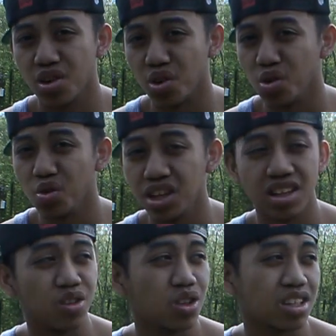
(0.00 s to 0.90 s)
You need
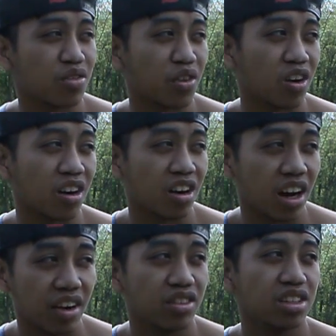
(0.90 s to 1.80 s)
to do this for
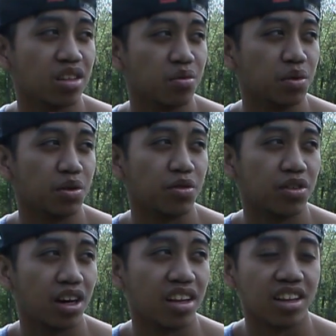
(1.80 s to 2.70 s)
every single move,
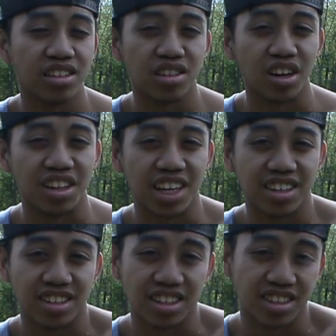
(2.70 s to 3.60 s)
unless your
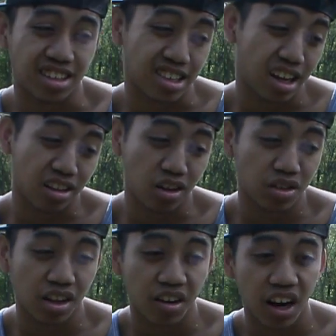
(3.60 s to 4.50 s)
intention is to stay low
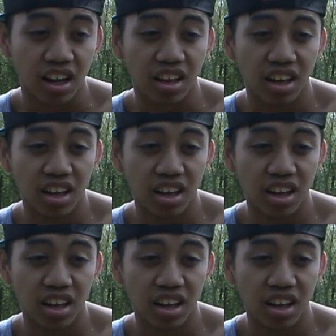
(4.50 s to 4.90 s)
to the ground.